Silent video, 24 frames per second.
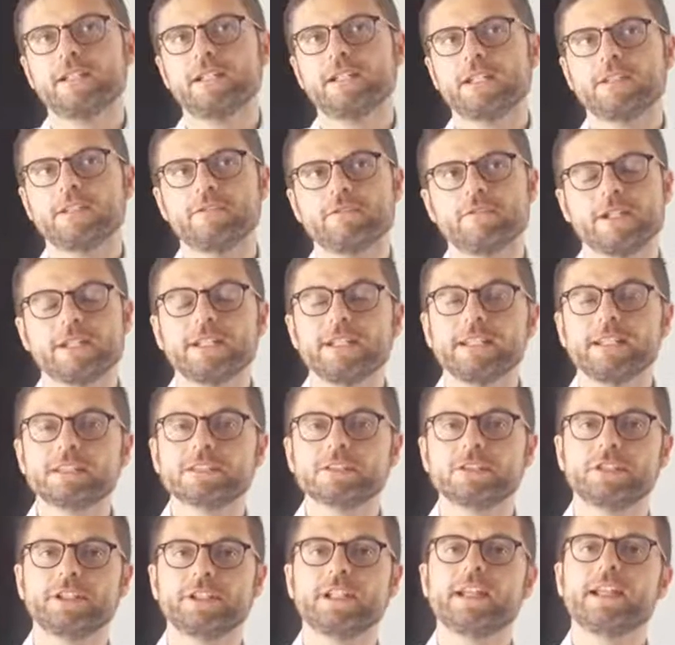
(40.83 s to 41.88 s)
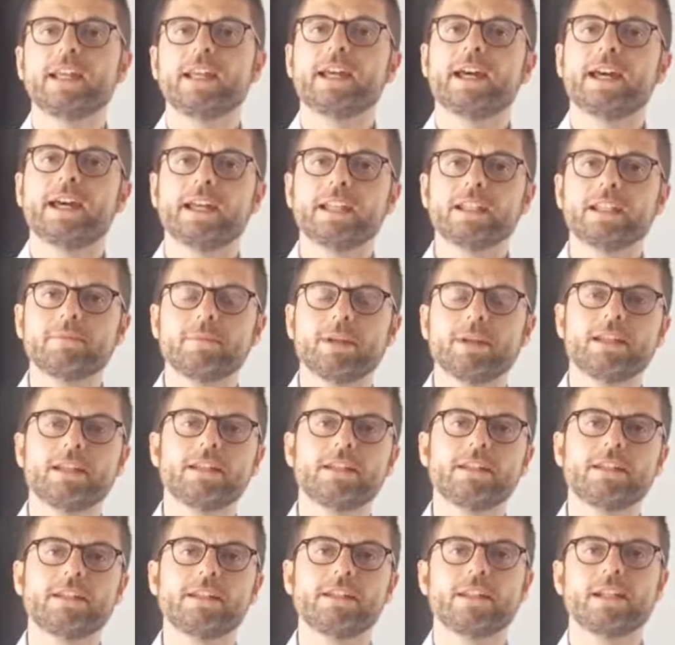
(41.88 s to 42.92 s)
in the history had
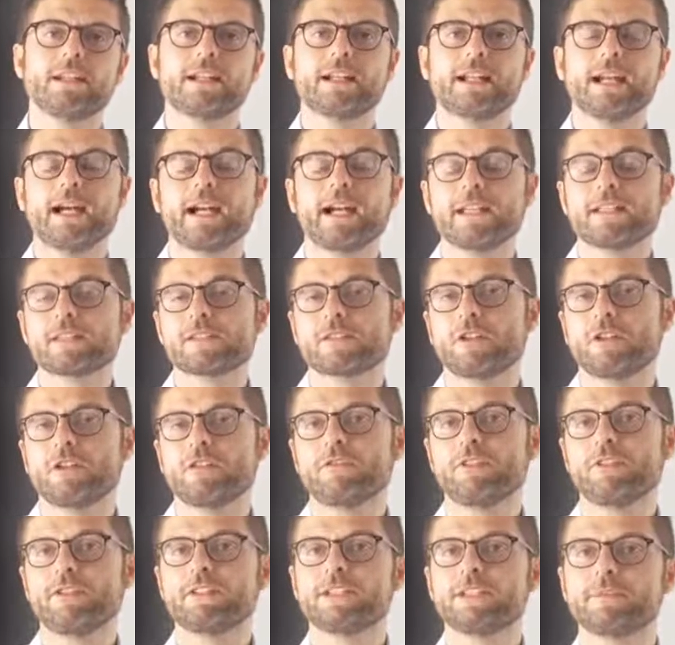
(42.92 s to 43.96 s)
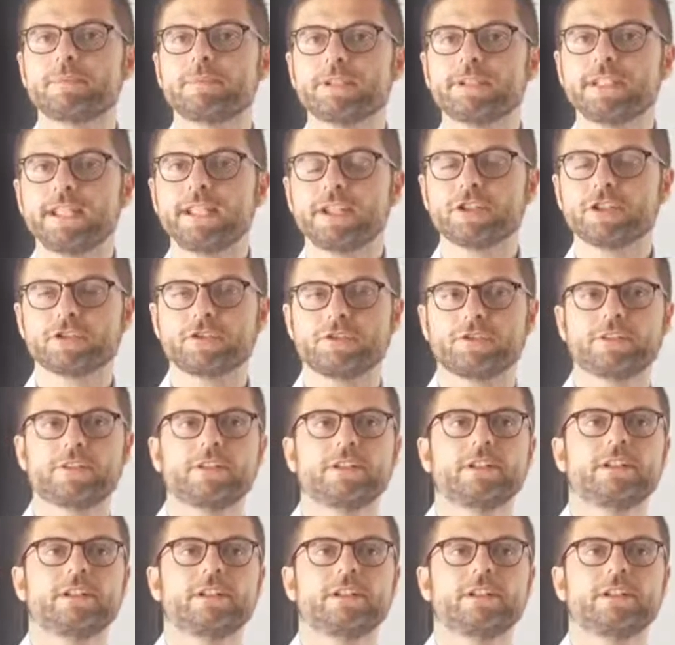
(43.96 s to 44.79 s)
many kinds of interpretation.